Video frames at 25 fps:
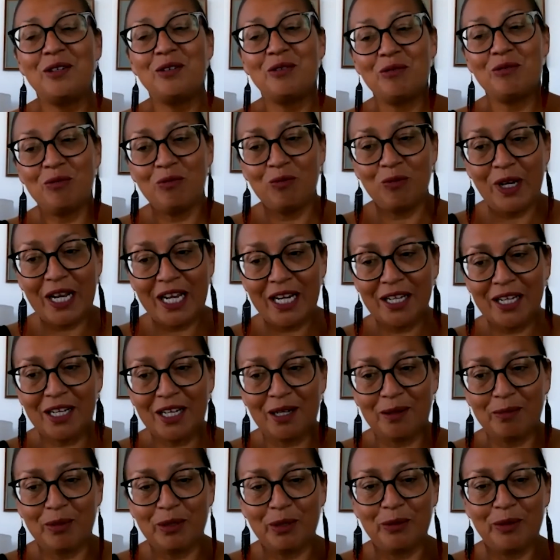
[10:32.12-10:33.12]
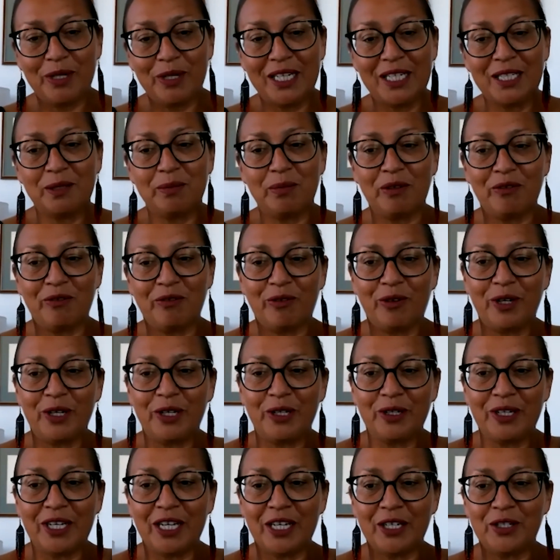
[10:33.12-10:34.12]
wait a couple of weeks before
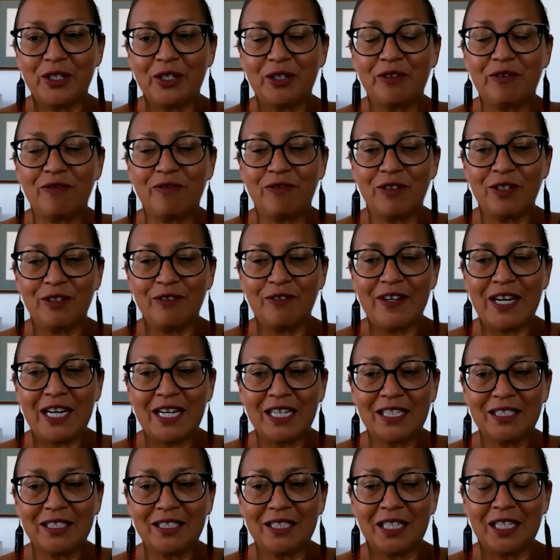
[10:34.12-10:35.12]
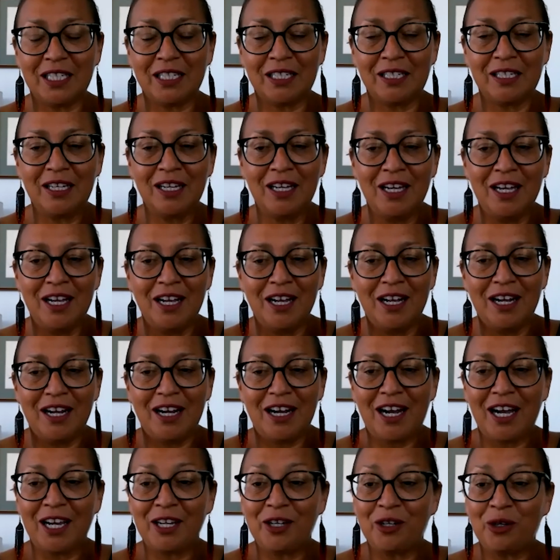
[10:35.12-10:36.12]
you get your flu vaccine.
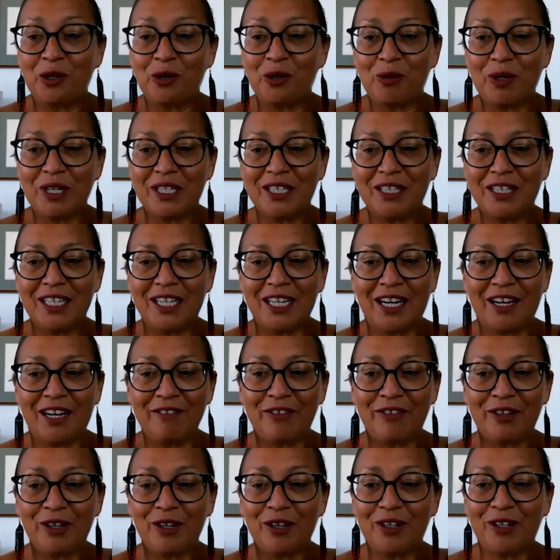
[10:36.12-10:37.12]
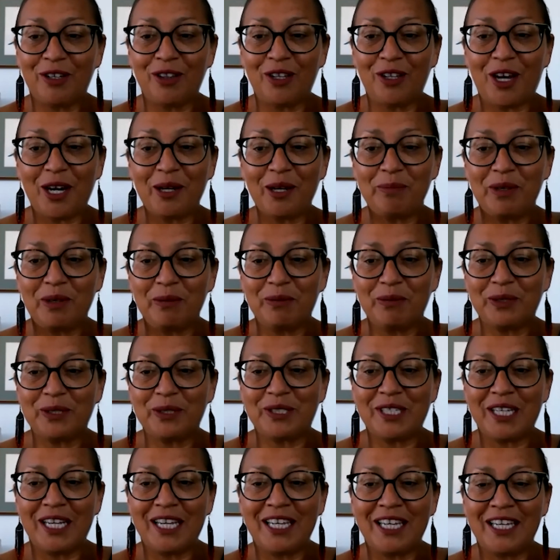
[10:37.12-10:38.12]
I know one thing I've heard a lot of people
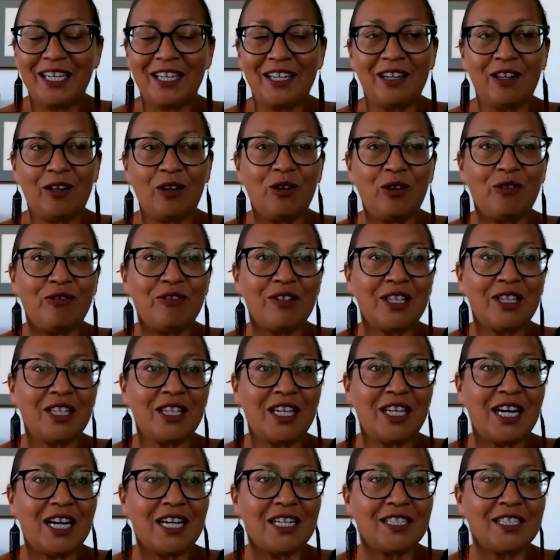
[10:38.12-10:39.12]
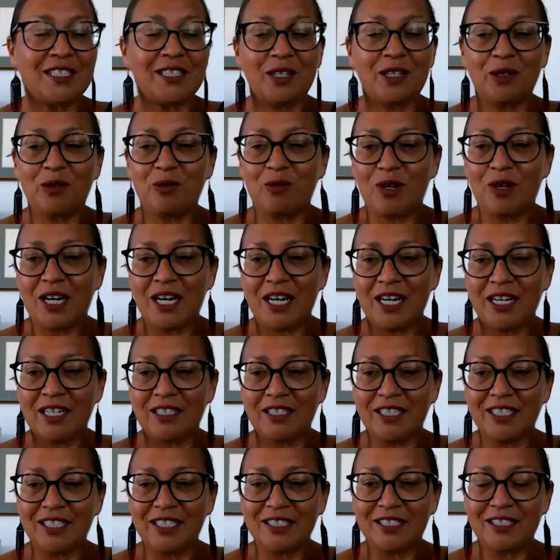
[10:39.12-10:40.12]
saying over the last little while
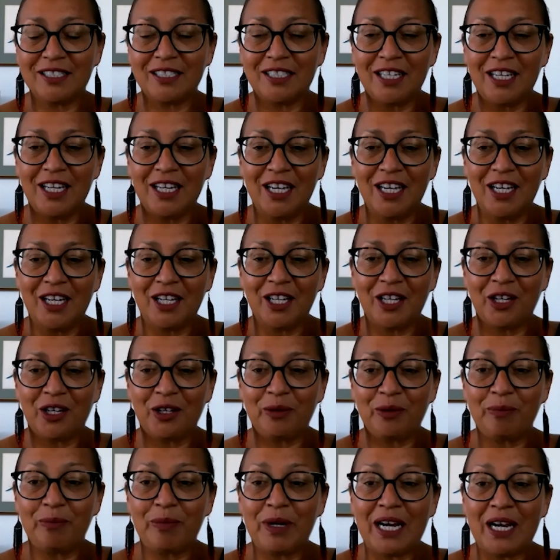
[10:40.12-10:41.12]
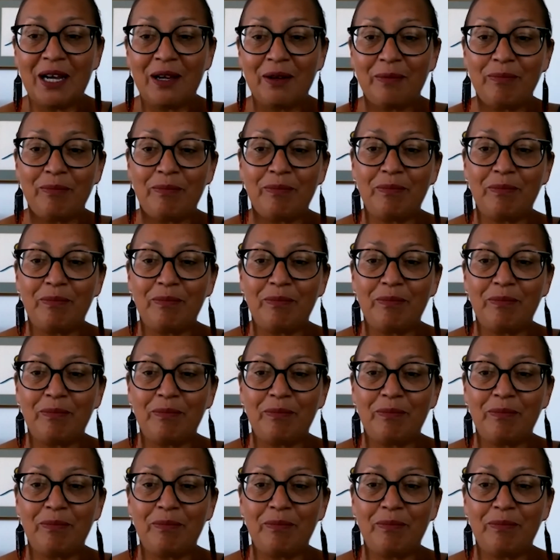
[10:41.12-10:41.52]
is, you know, by